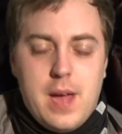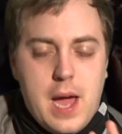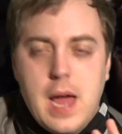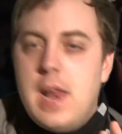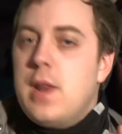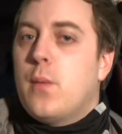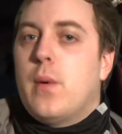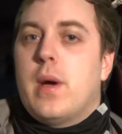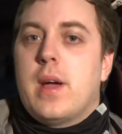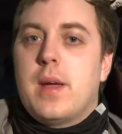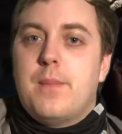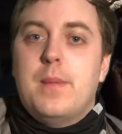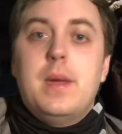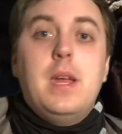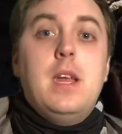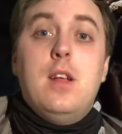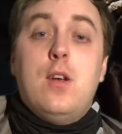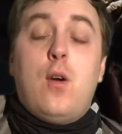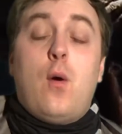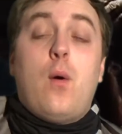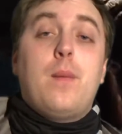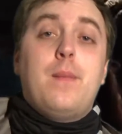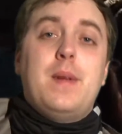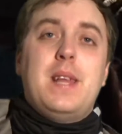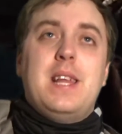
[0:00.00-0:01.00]
Anyway, but you
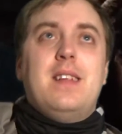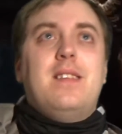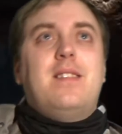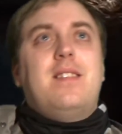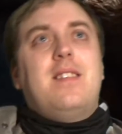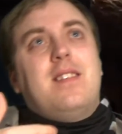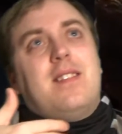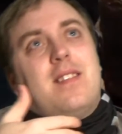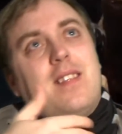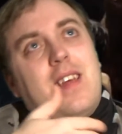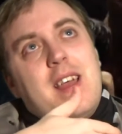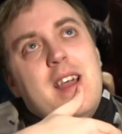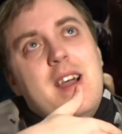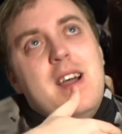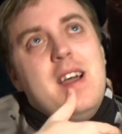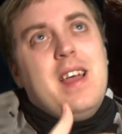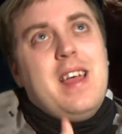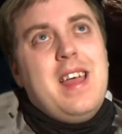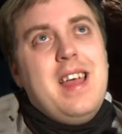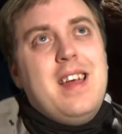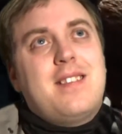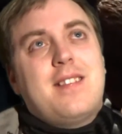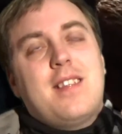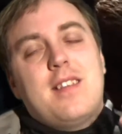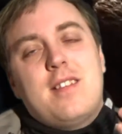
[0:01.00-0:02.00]
know what I mean? It's just like,
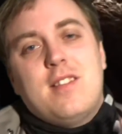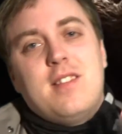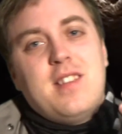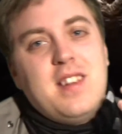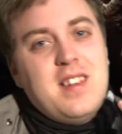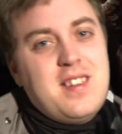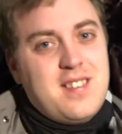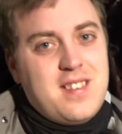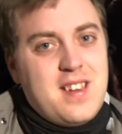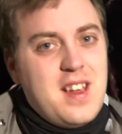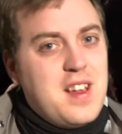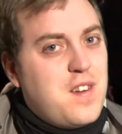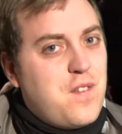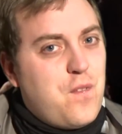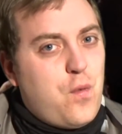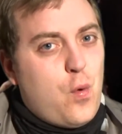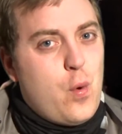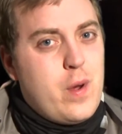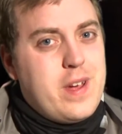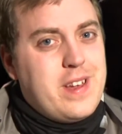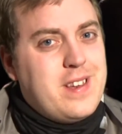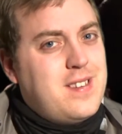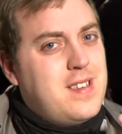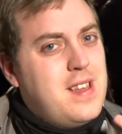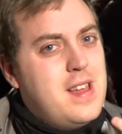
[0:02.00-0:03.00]
he has such a distinct
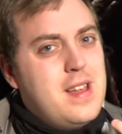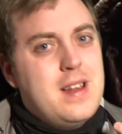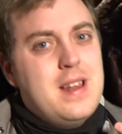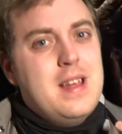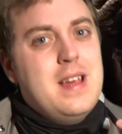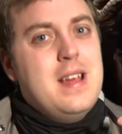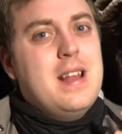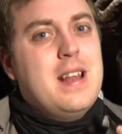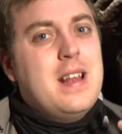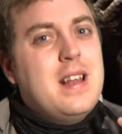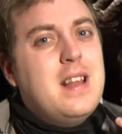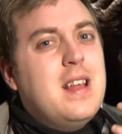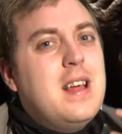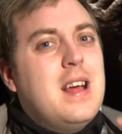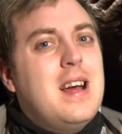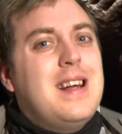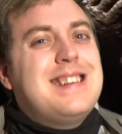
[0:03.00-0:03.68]
voice that it